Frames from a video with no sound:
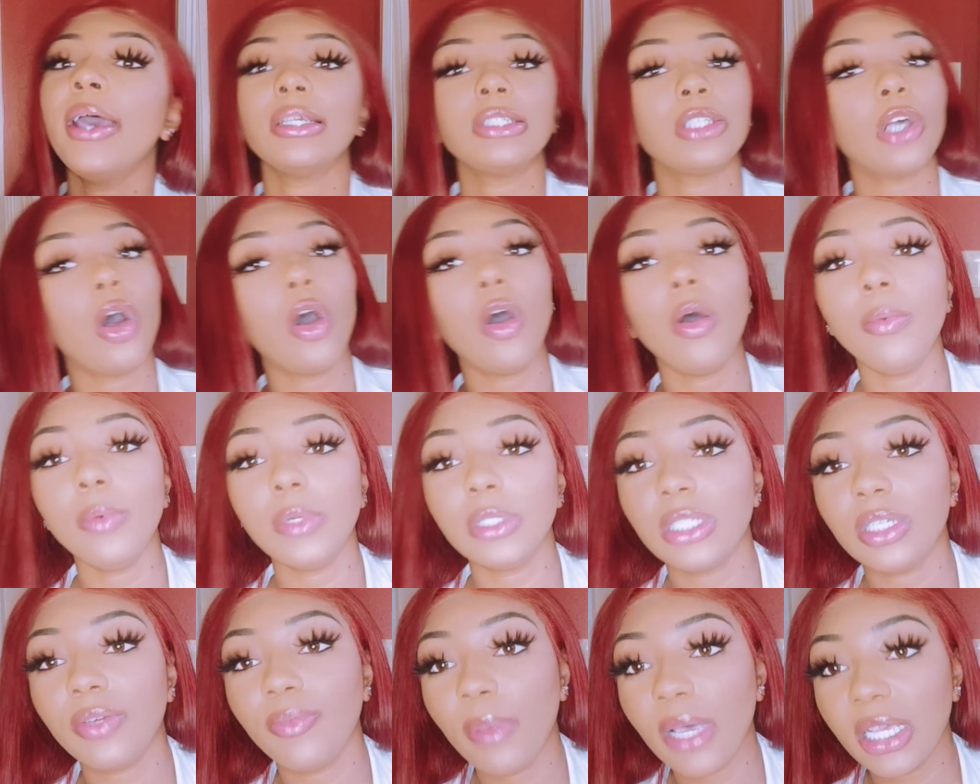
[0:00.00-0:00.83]
So a whole
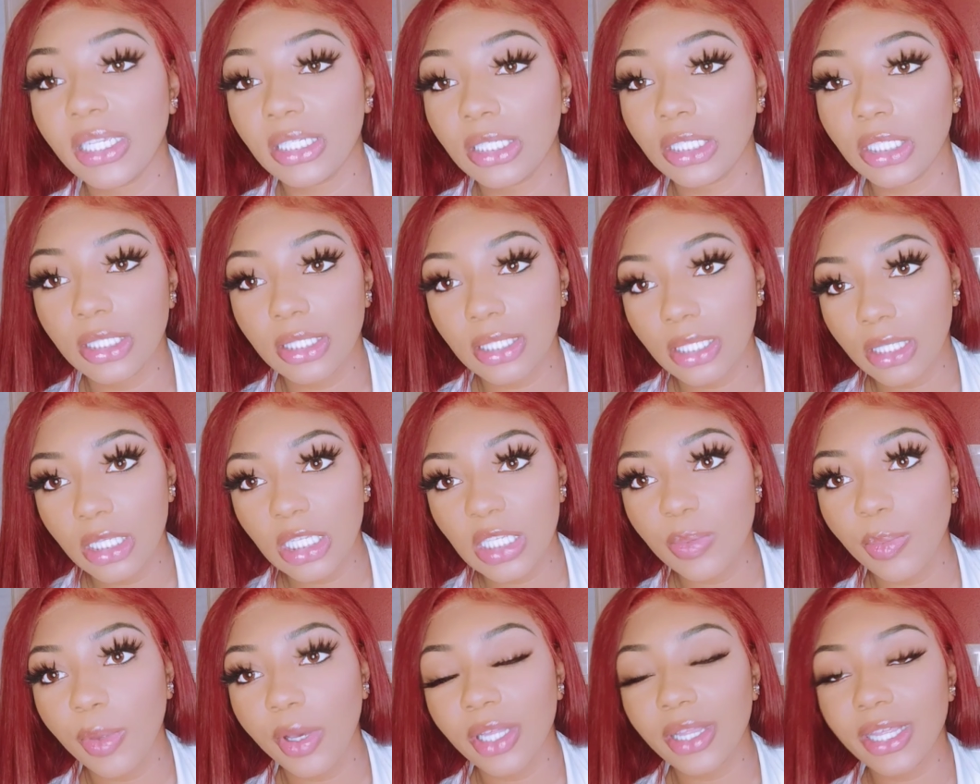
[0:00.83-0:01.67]
bunch of messages in
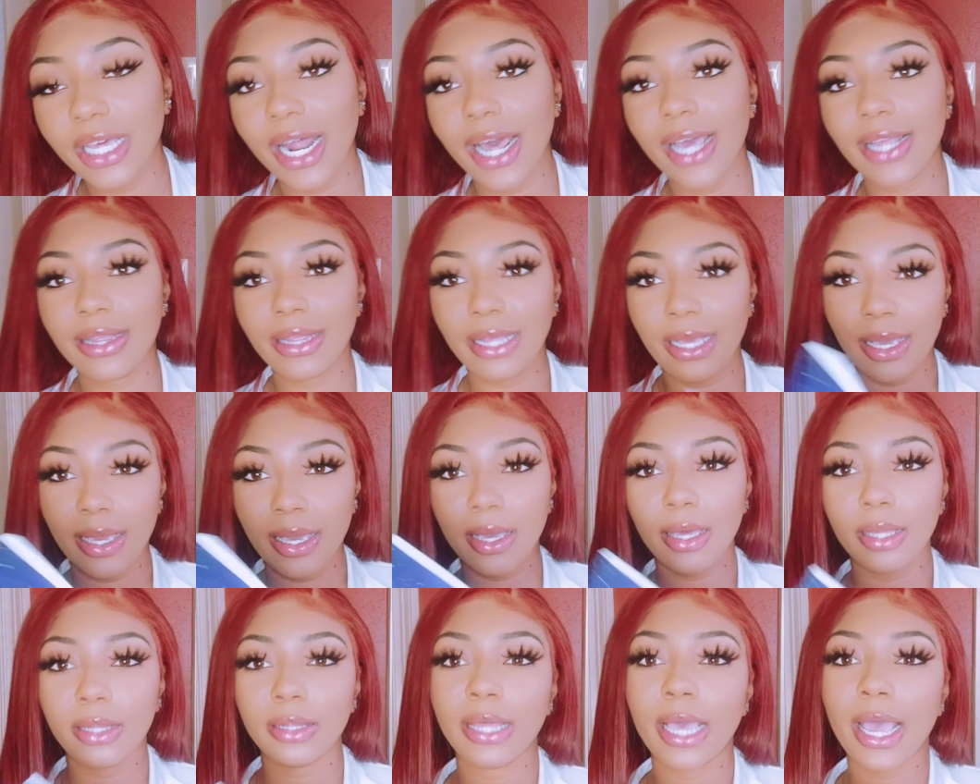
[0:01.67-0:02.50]
this book that I
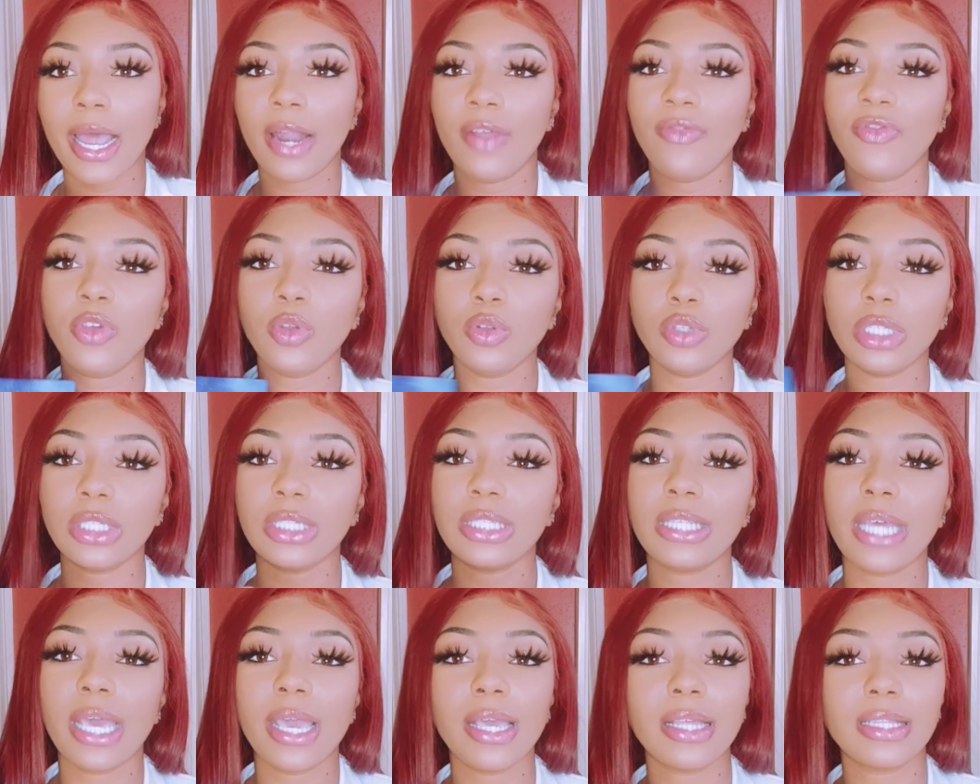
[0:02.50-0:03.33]
think that if you
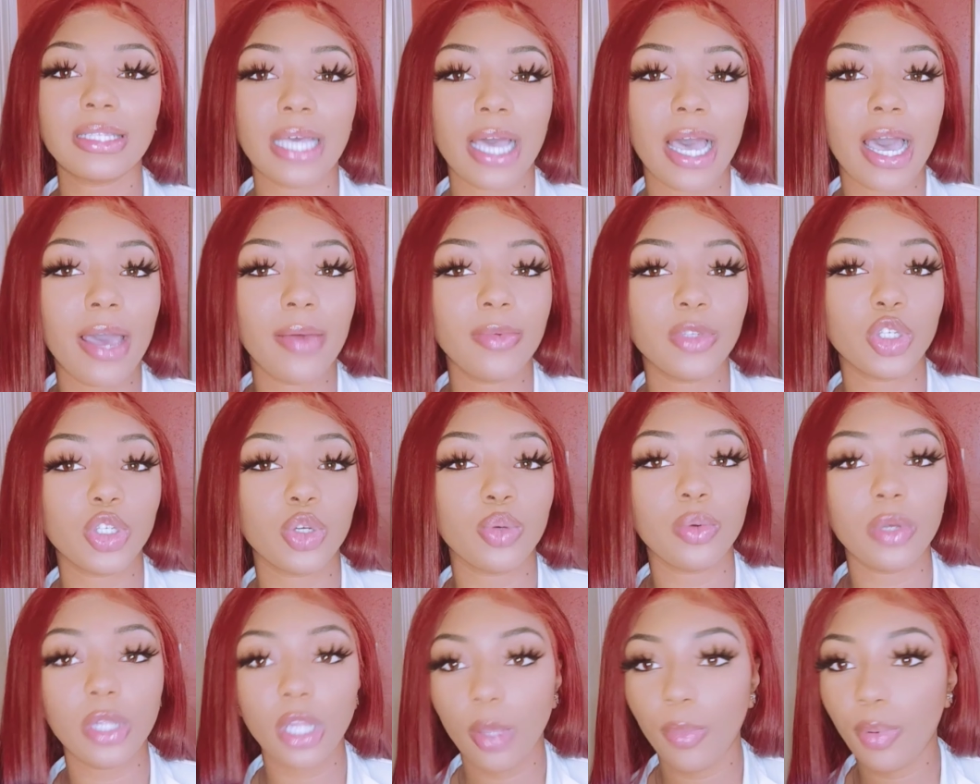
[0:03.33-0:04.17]
just take time to
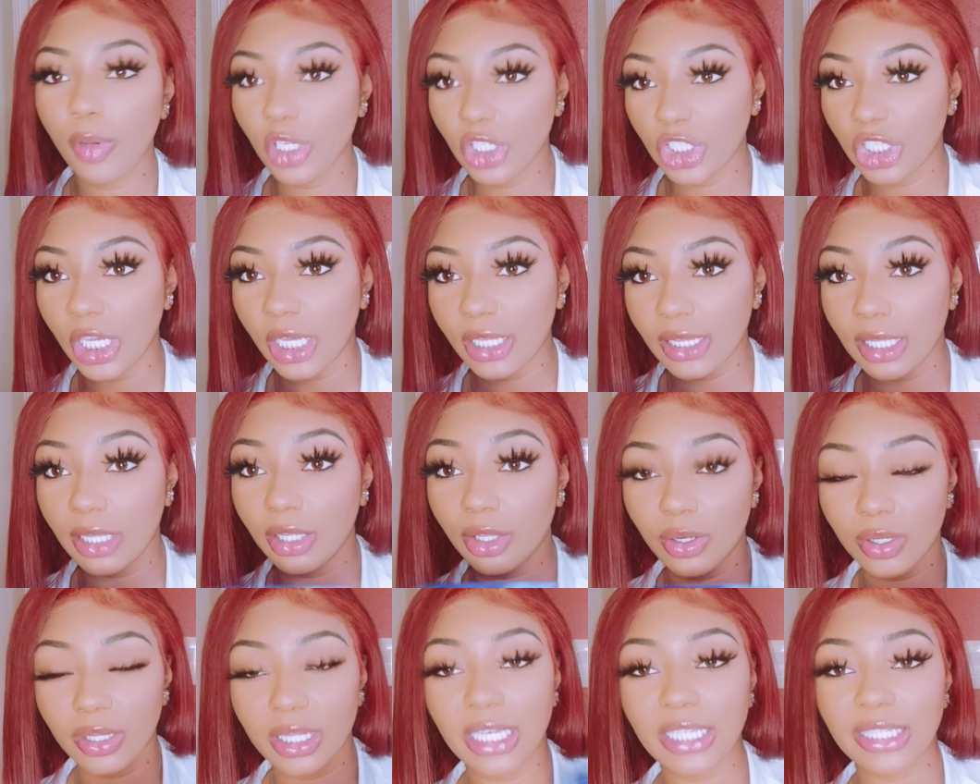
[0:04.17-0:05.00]
really appreciate the
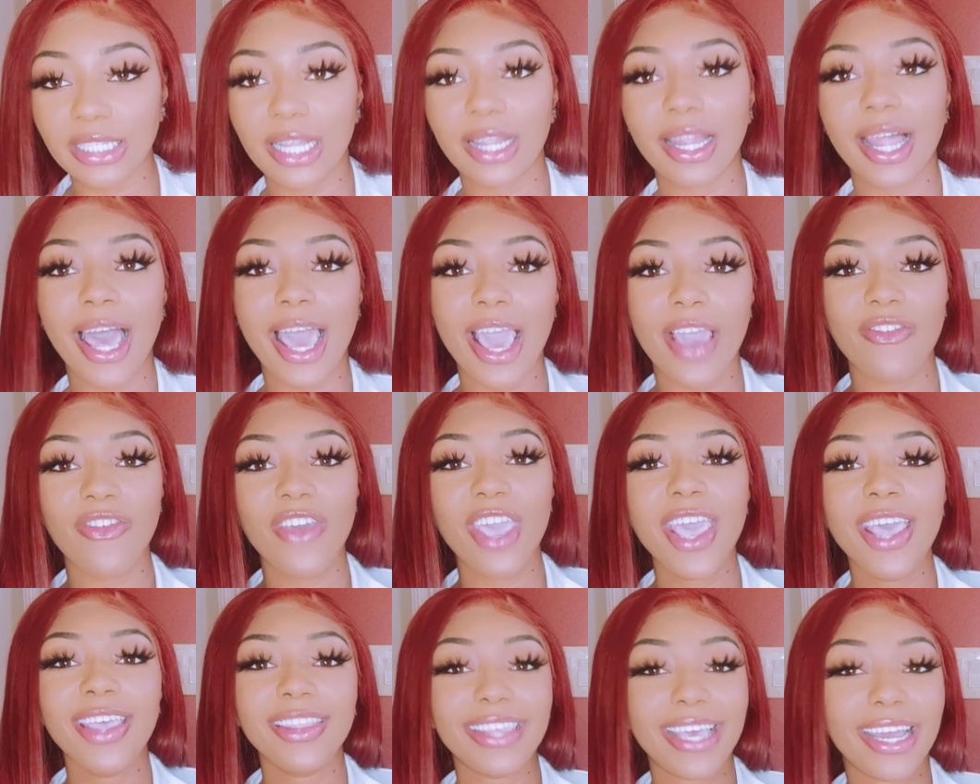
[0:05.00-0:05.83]
little things in life,
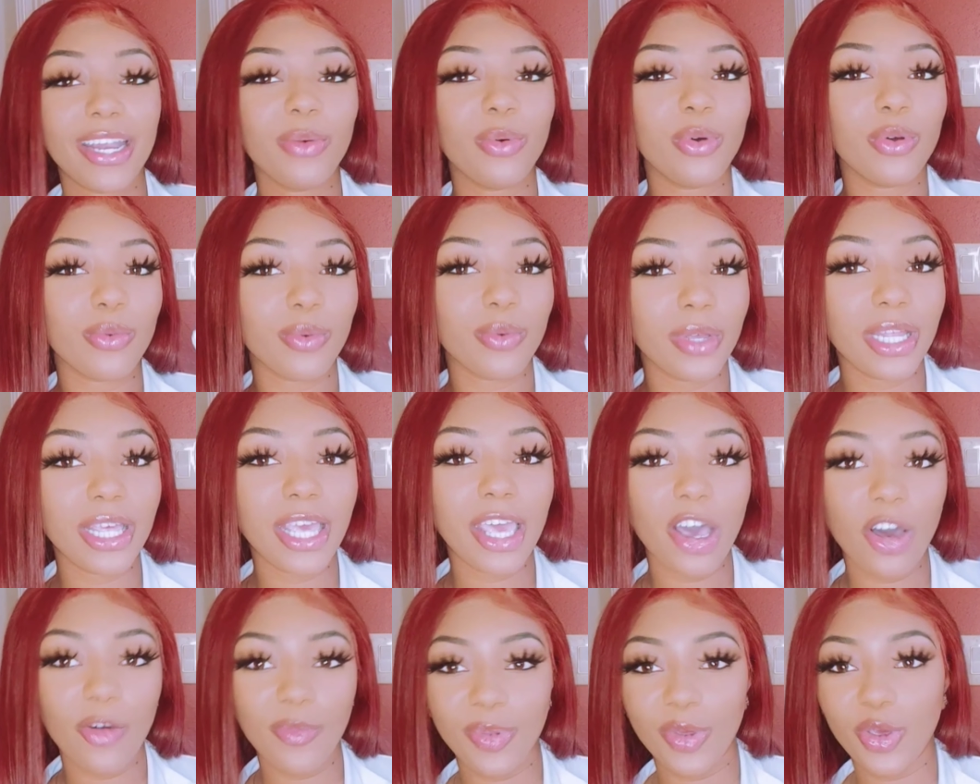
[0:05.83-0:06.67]
that it will really
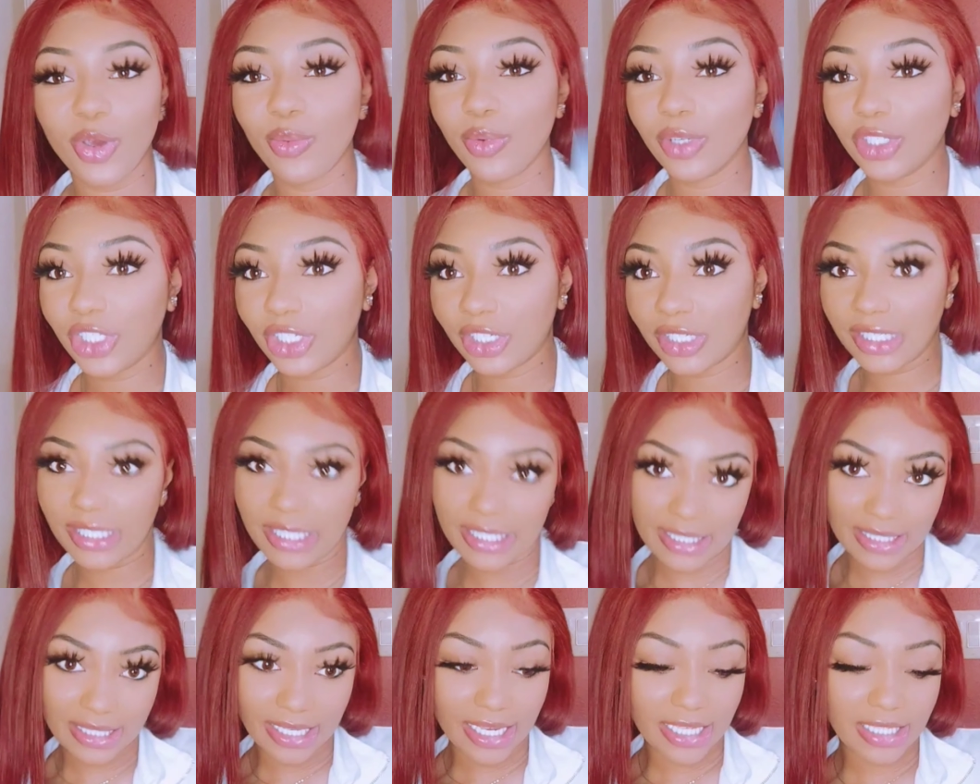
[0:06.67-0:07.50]
help you with your
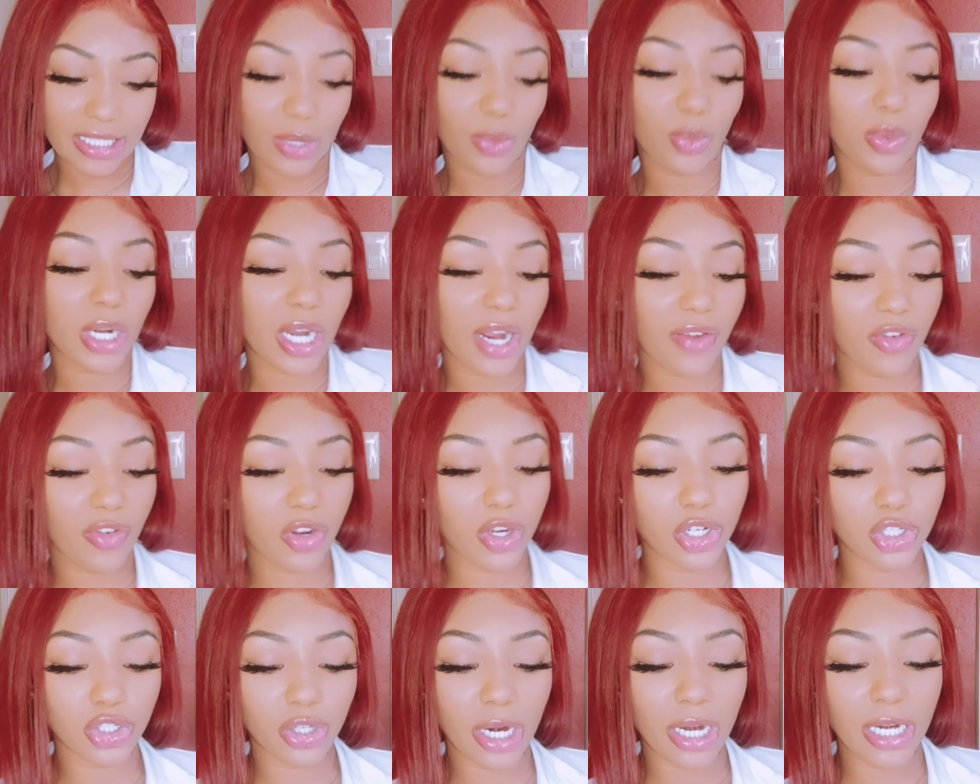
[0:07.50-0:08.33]
success and whatever
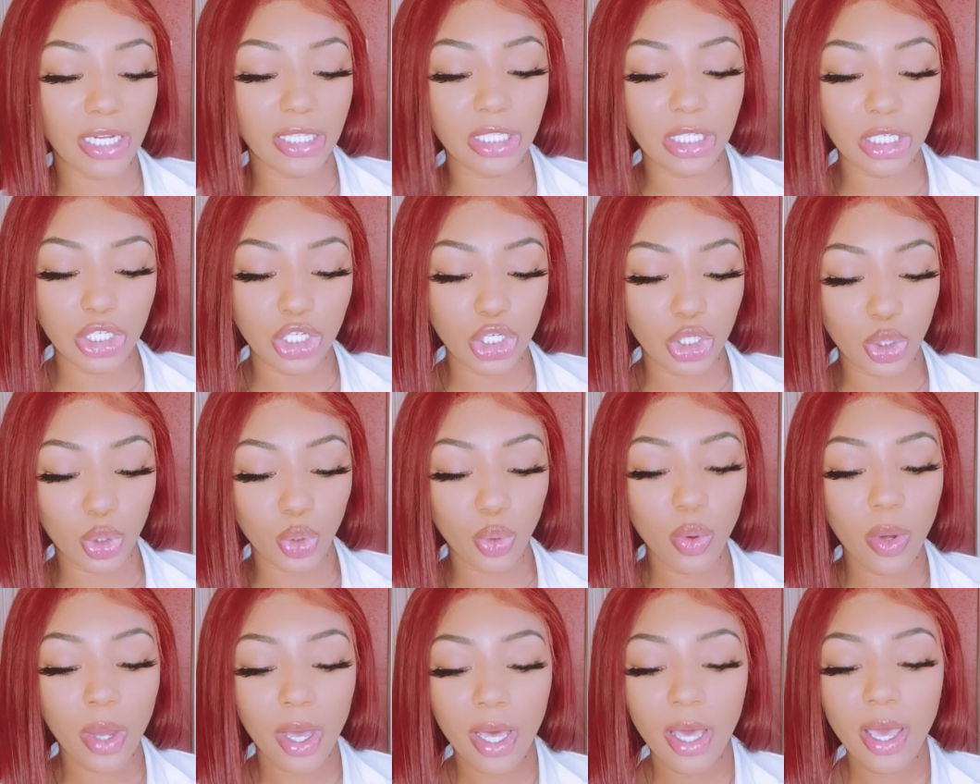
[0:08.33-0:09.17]
you're trying to
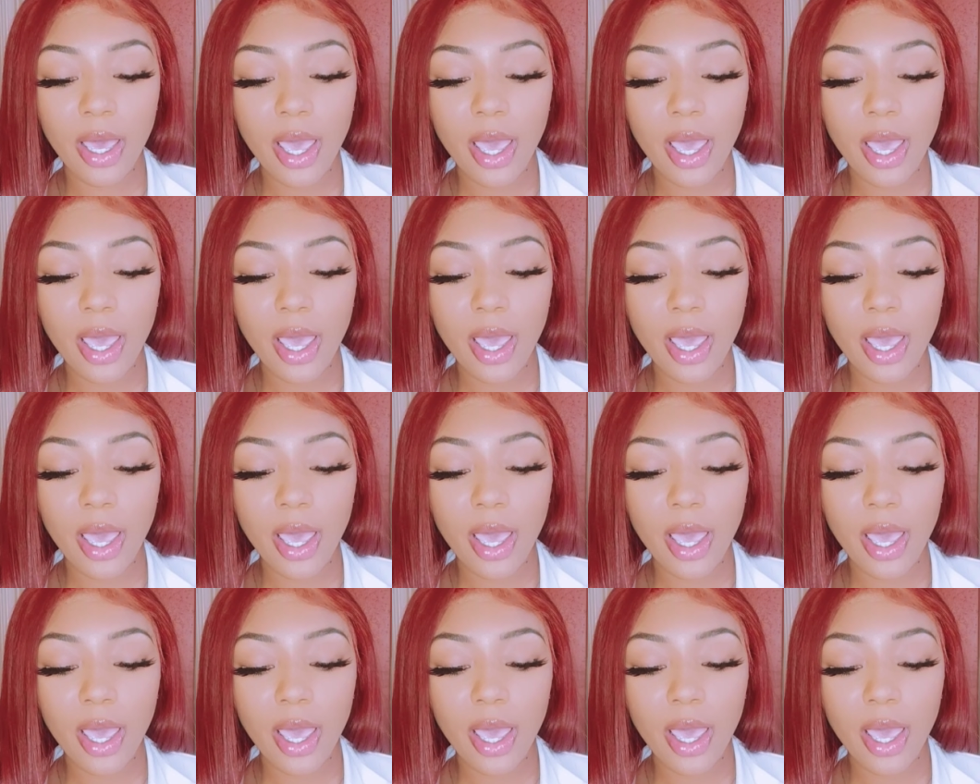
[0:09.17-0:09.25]
do.